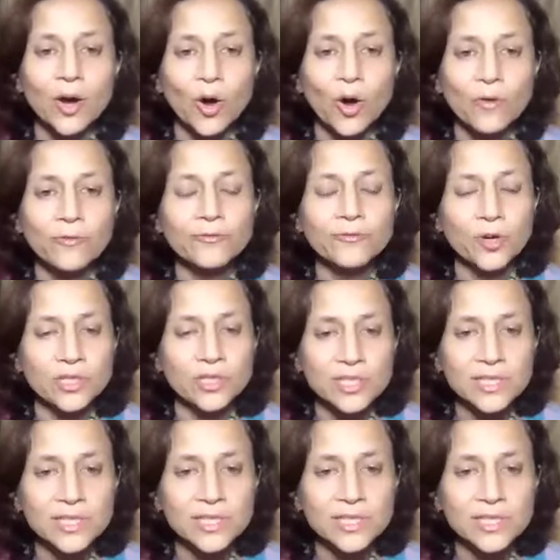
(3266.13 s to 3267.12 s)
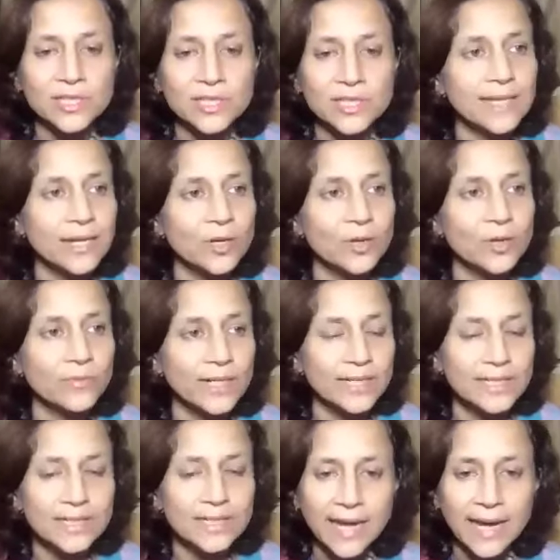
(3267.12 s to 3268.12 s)
of consciousness and of
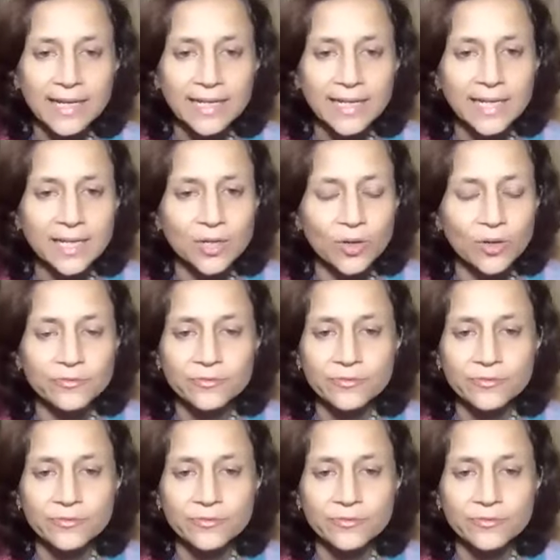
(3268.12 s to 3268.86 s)
understanding of